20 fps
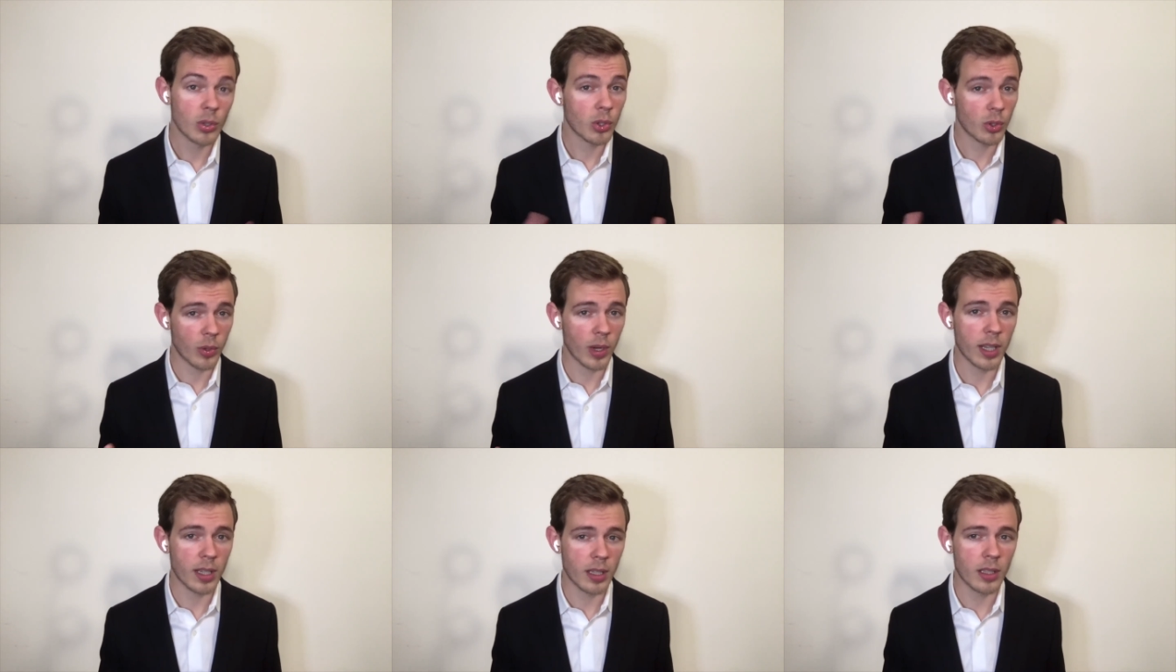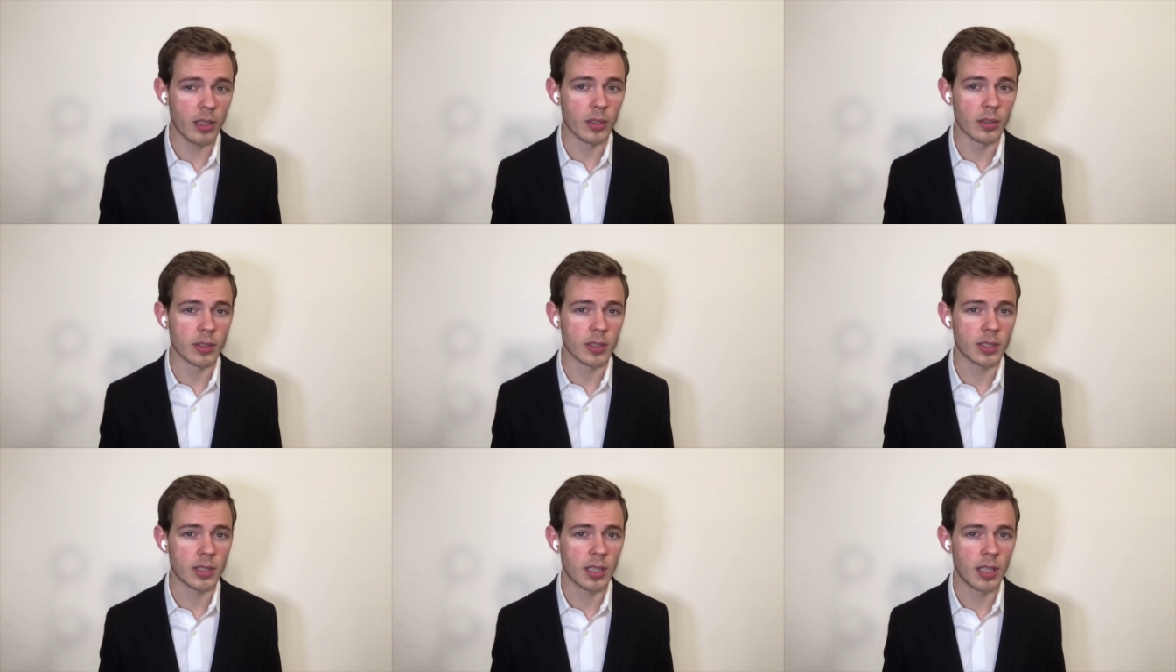Great
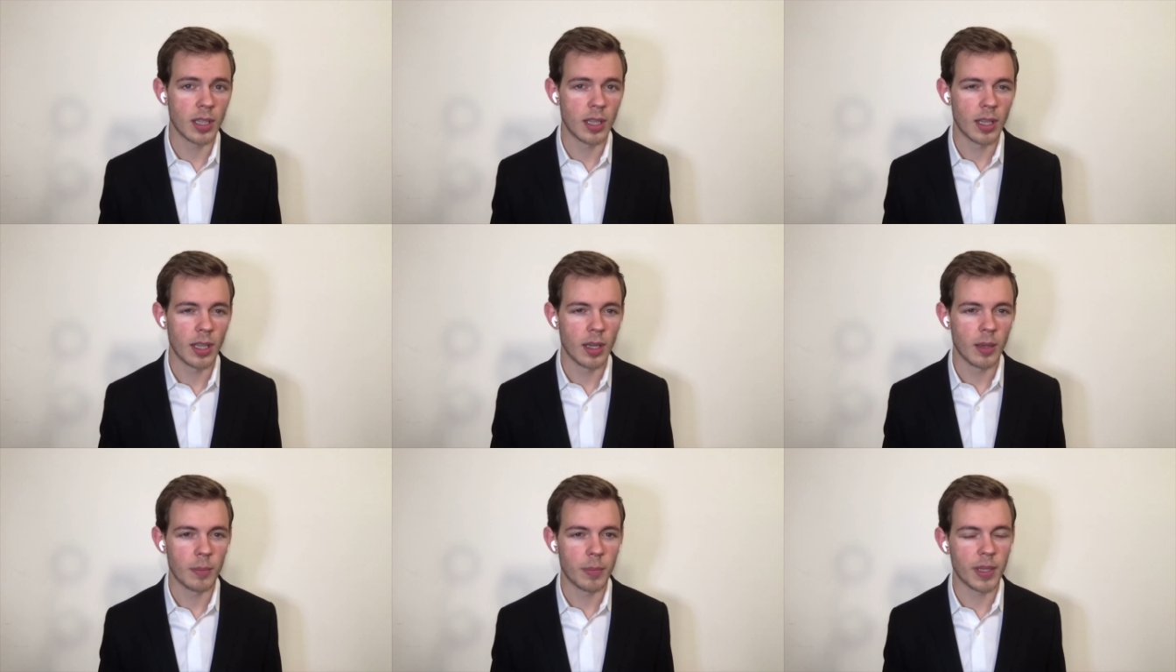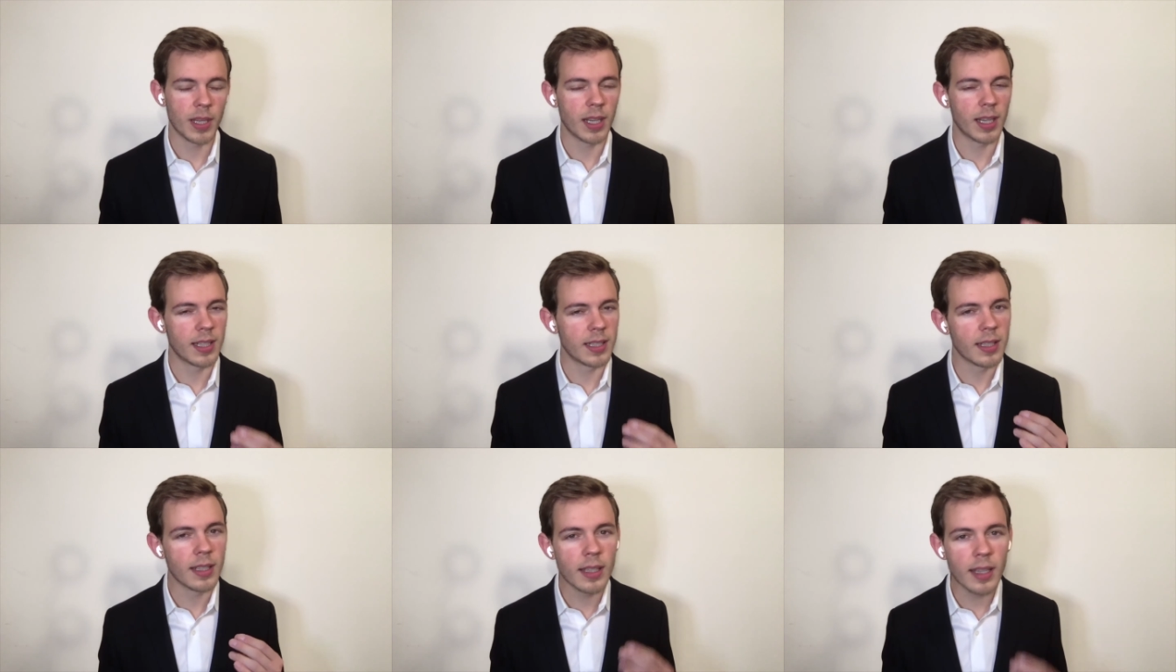news, but
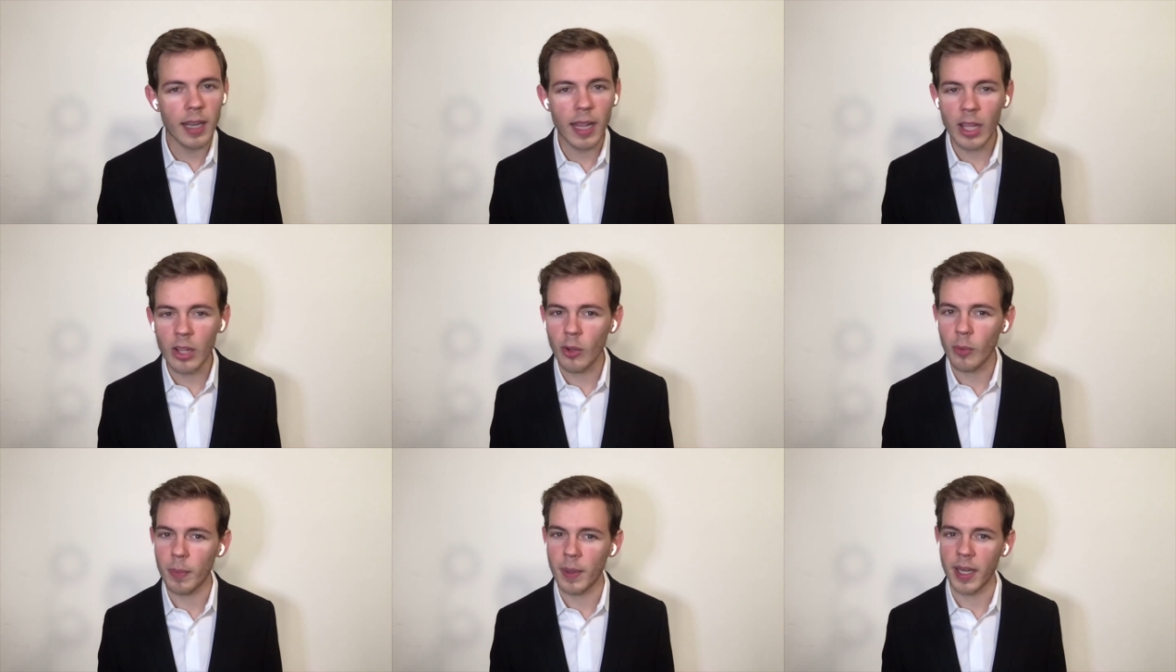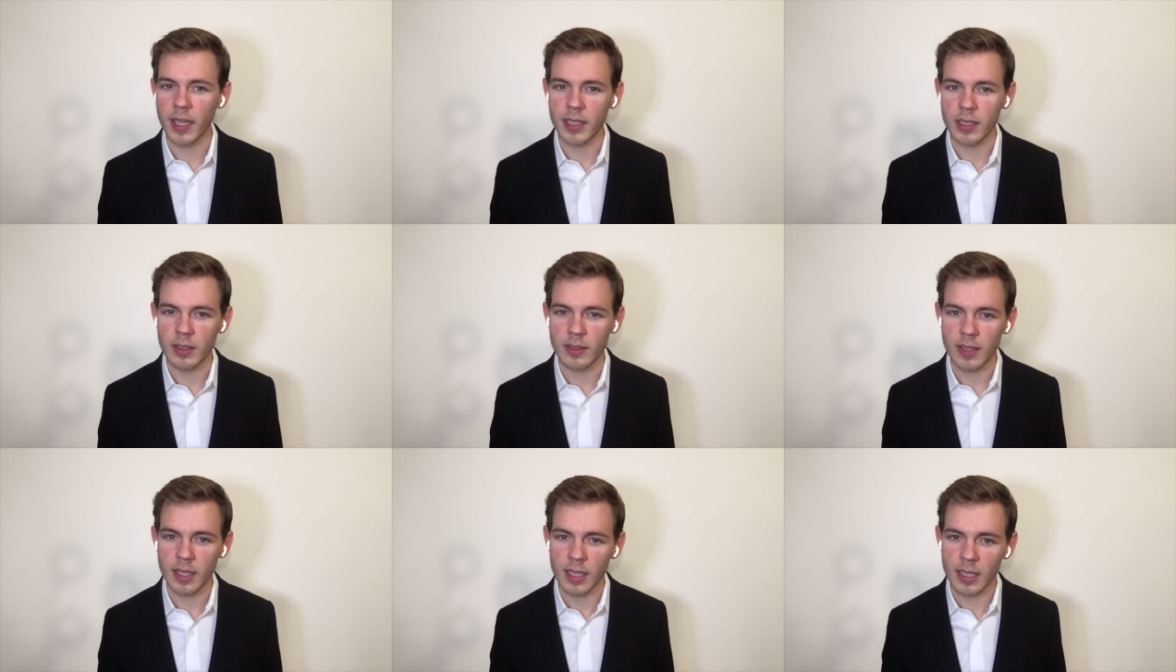a
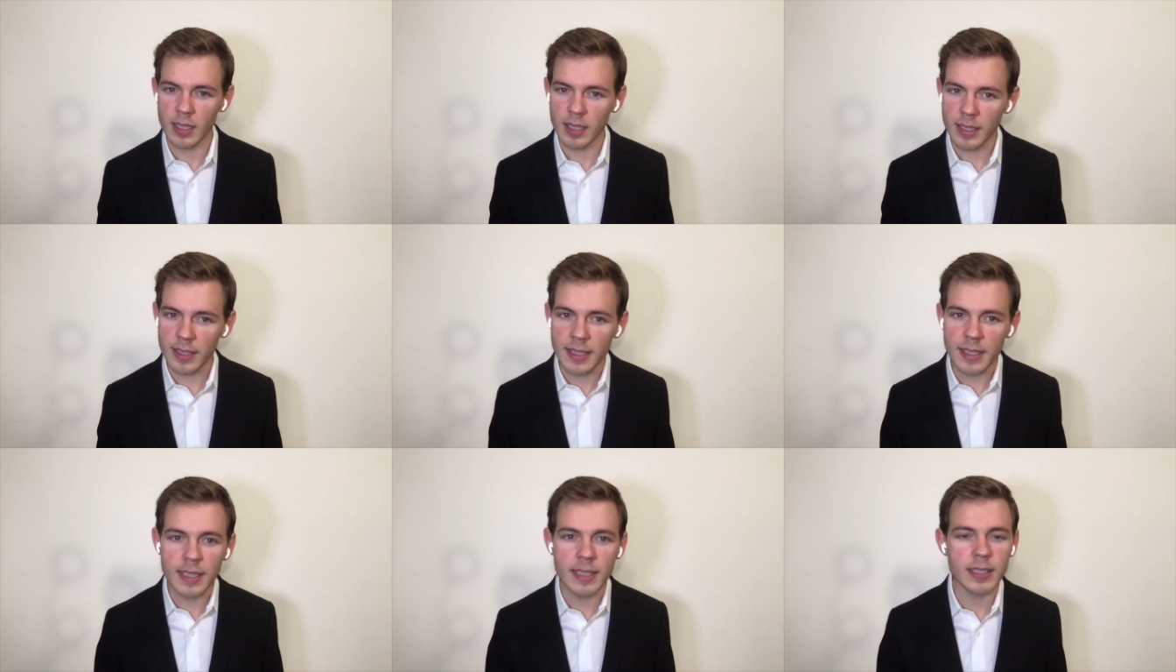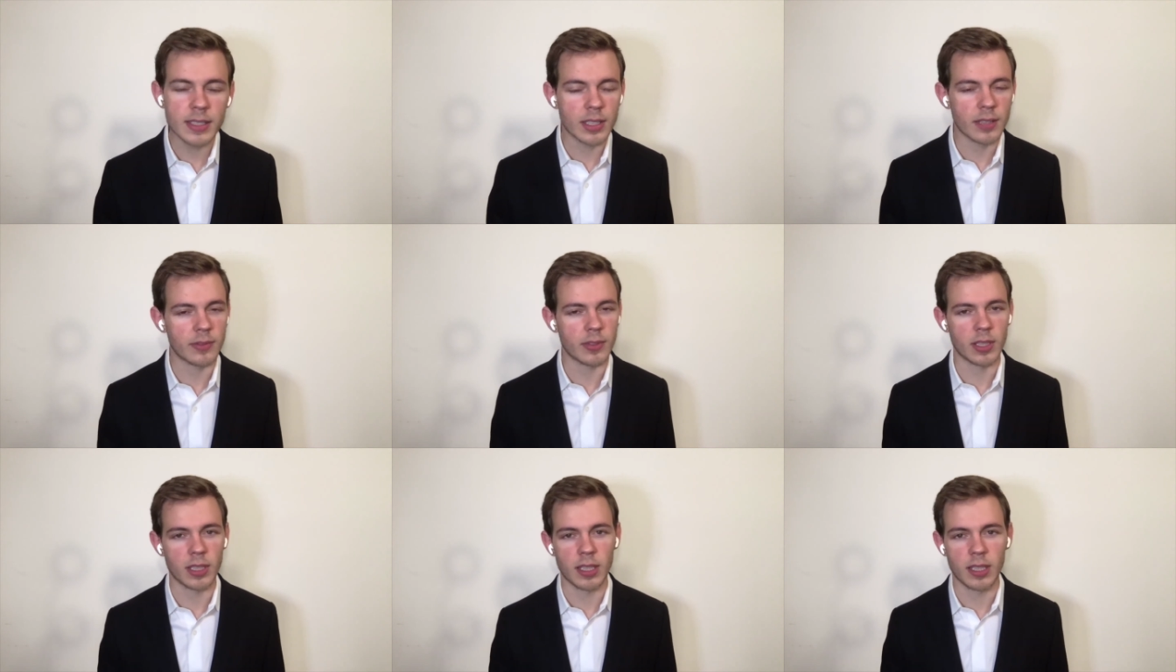nail-biter that
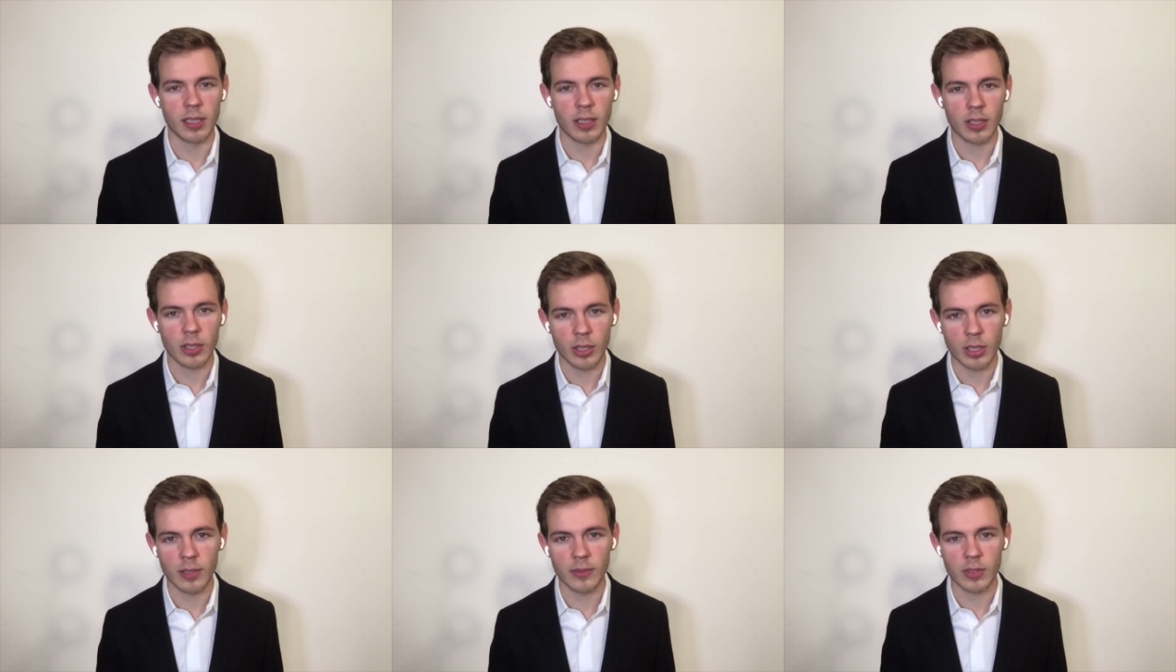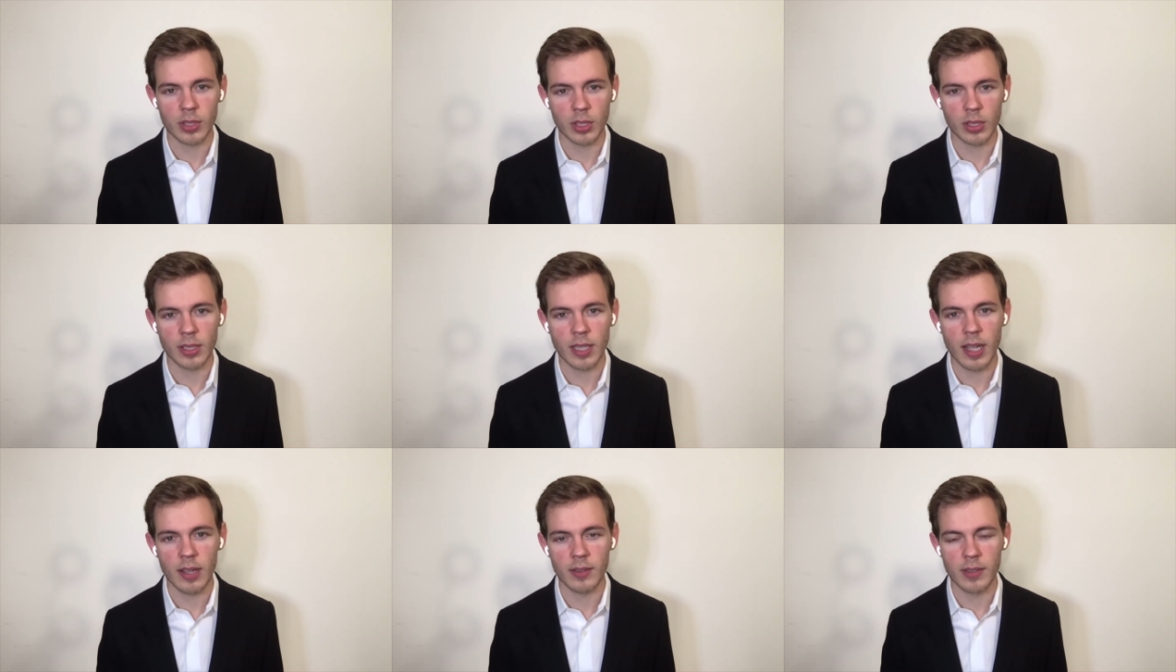easily could have
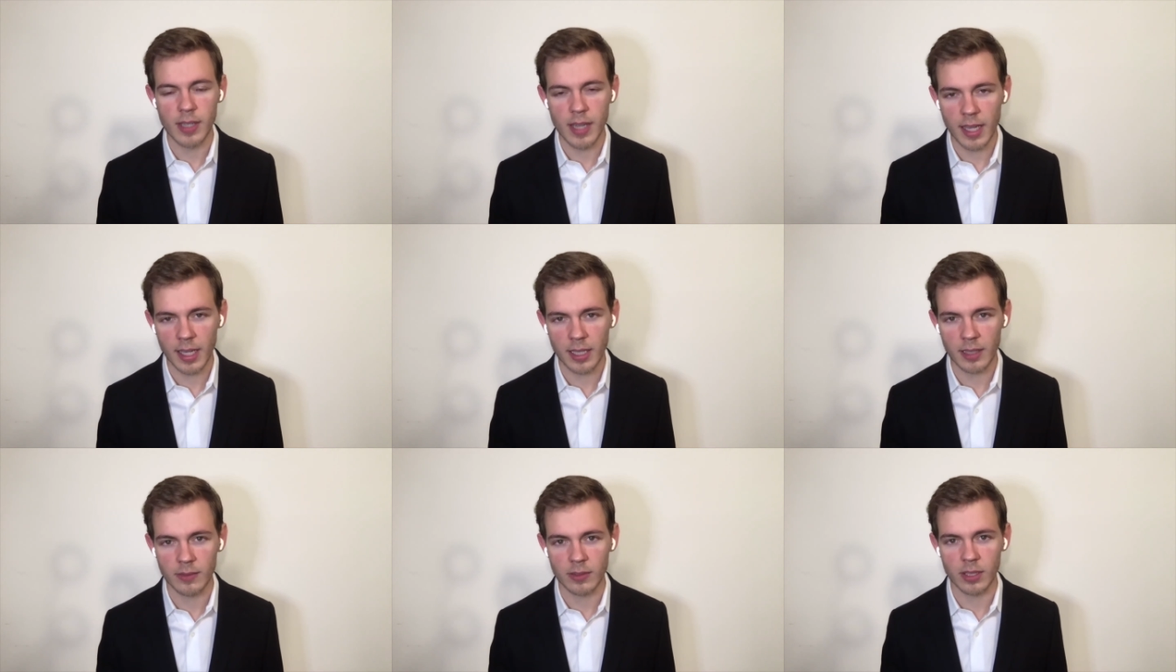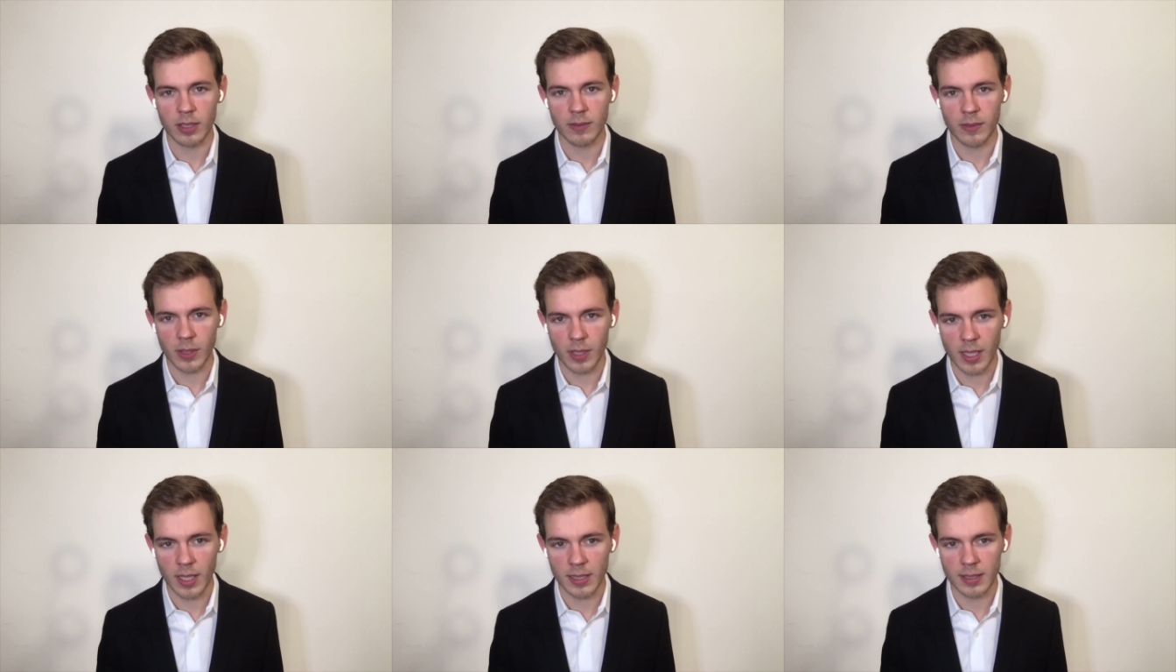turned out negatively
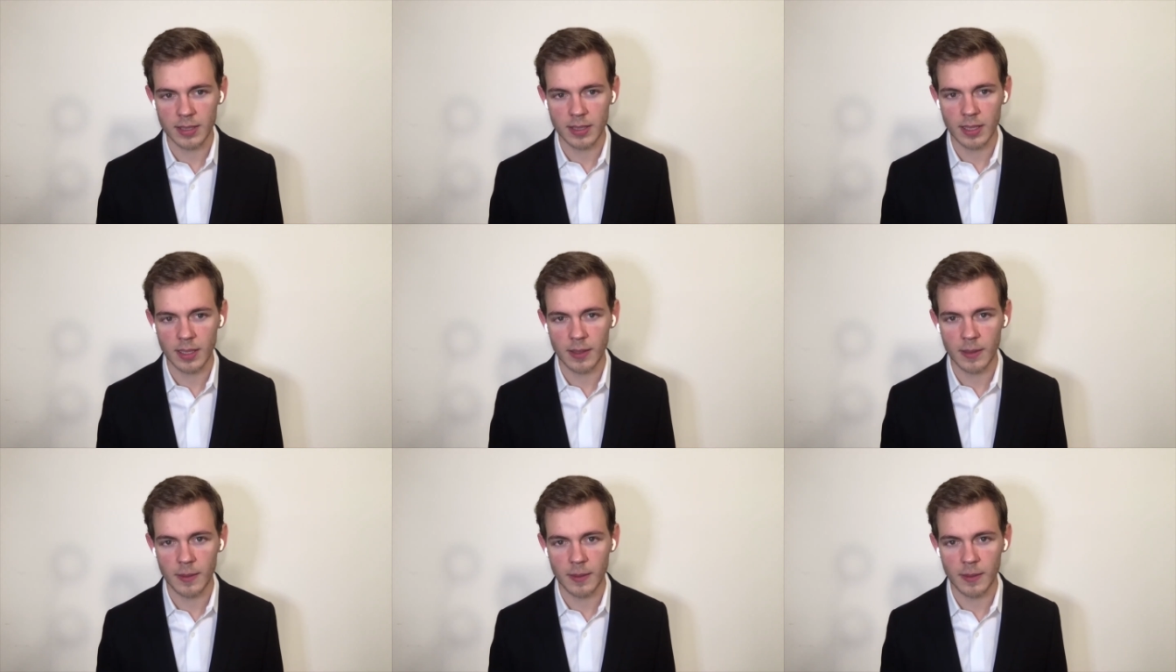for Kingston.